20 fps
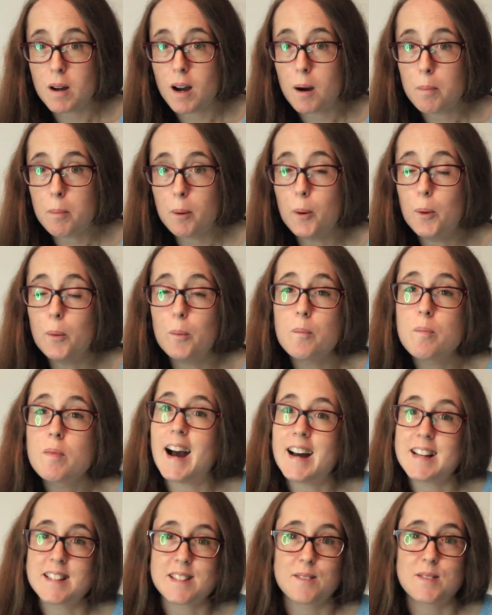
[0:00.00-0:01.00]
Marple.
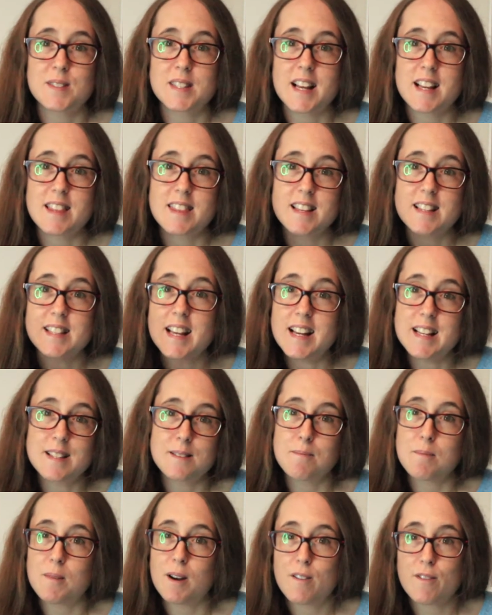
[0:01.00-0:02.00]
As I've said, this
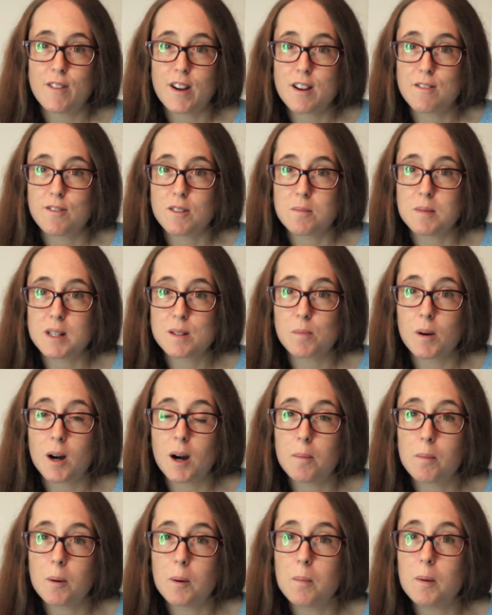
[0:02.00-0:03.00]
isn't my favourite Miss
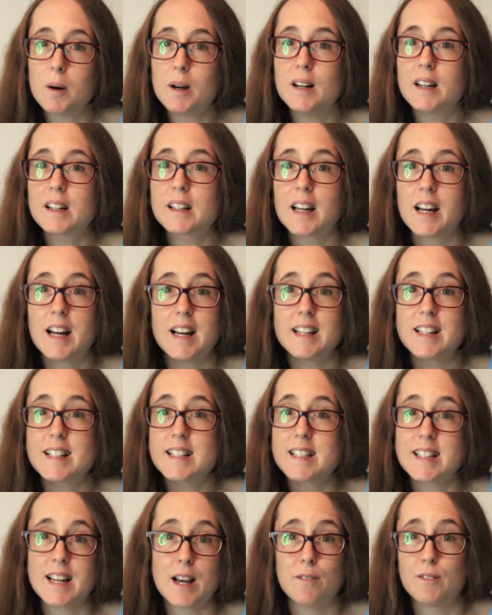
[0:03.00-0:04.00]
Marple book, and
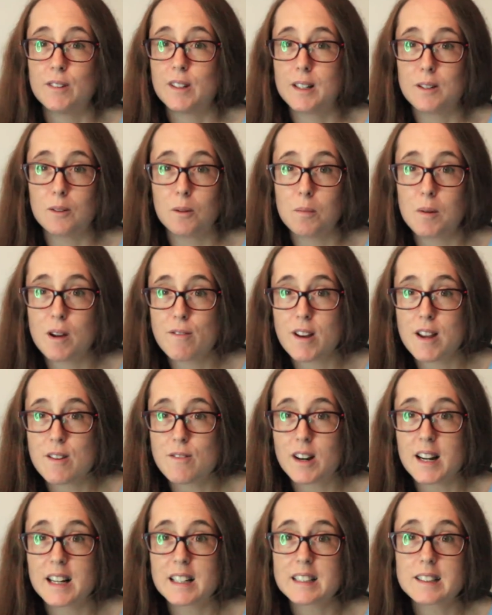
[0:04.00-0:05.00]
it's definitely not my
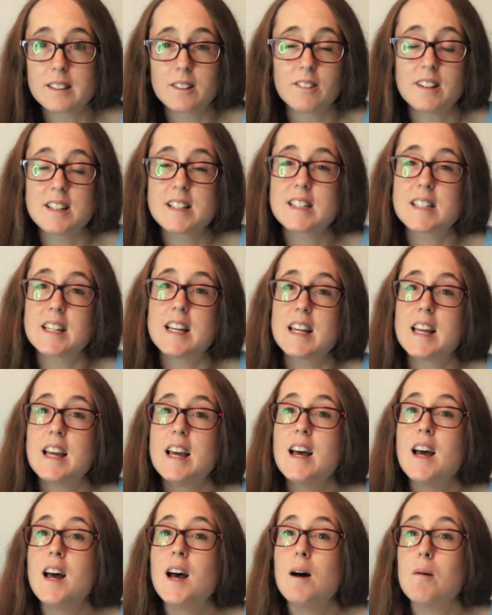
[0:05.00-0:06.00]
favourite Agatha Christie,
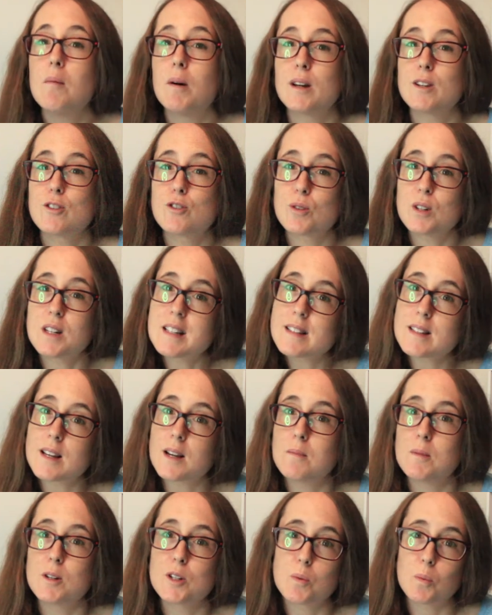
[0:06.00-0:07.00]
but I enjoyed it
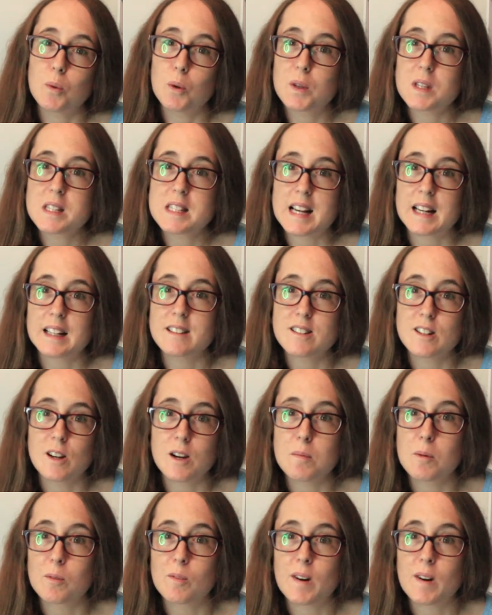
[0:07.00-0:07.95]
so much more the second time